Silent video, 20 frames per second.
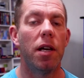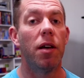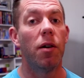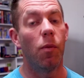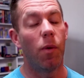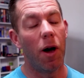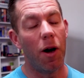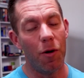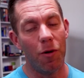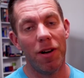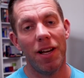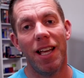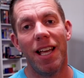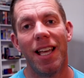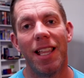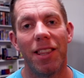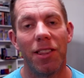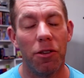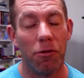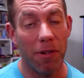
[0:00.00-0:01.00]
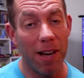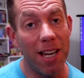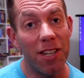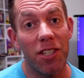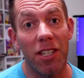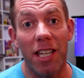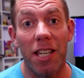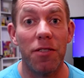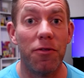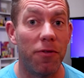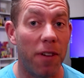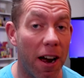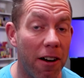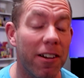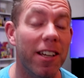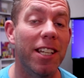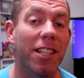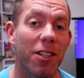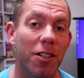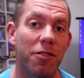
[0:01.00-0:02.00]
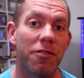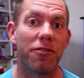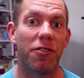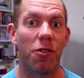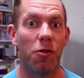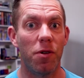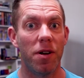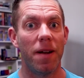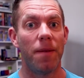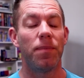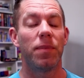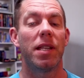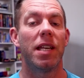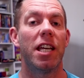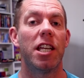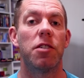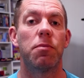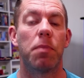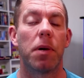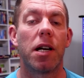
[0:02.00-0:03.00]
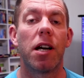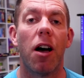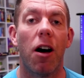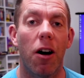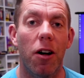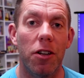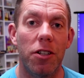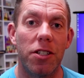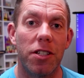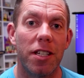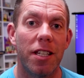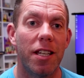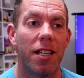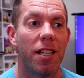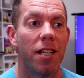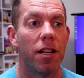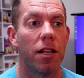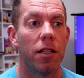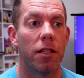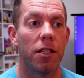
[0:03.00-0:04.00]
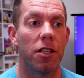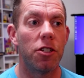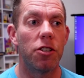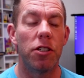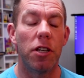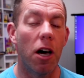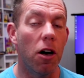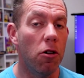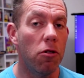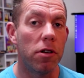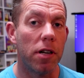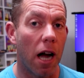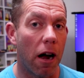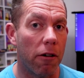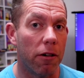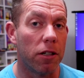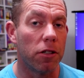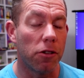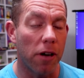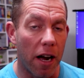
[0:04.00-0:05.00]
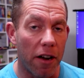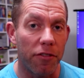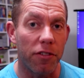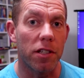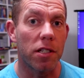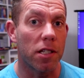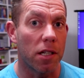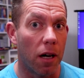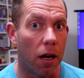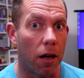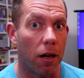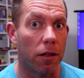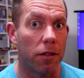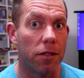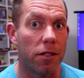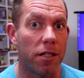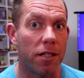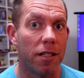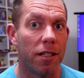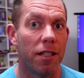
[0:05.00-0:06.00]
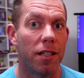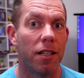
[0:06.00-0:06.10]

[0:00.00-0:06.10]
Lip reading: Well, the reason it's very useful is because there's no current graphics cards